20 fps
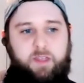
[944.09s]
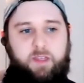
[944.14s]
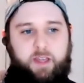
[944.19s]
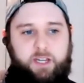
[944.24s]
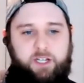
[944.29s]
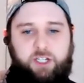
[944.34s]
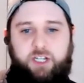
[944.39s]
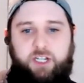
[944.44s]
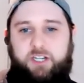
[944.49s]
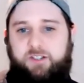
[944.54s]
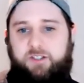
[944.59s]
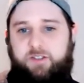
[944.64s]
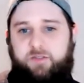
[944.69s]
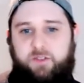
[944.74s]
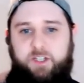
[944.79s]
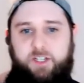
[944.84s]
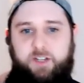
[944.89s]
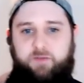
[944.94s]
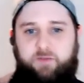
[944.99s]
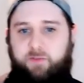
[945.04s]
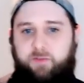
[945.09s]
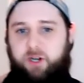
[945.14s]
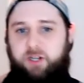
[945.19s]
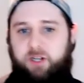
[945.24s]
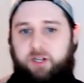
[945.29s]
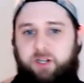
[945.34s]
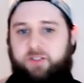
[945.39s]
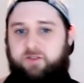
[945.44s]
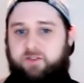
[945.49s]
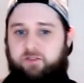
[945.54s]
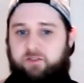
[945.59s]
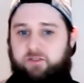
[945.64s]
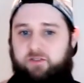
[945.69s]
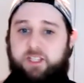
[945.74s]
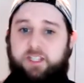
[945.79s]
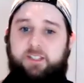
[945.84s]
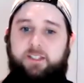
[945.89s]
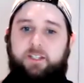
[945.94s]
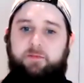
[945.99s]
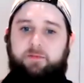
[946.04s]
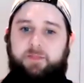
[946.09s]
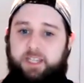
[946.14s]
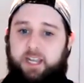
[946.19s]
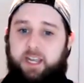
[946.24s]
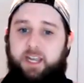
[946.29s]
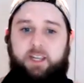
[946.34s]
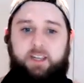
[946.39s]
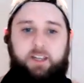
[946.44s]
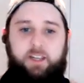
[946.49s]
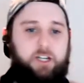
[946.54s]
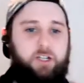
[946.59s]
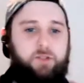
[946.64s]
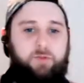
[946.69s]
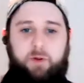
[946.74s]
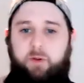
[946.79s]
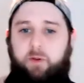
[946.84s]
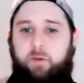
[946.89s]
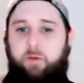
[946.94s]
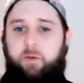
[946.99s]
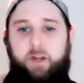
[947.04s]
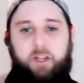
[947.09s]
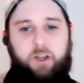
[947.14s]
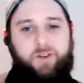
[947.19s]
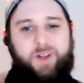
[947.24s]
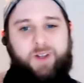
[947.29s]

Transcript: engineers of the different parts of the release team saying, here's where we want to go.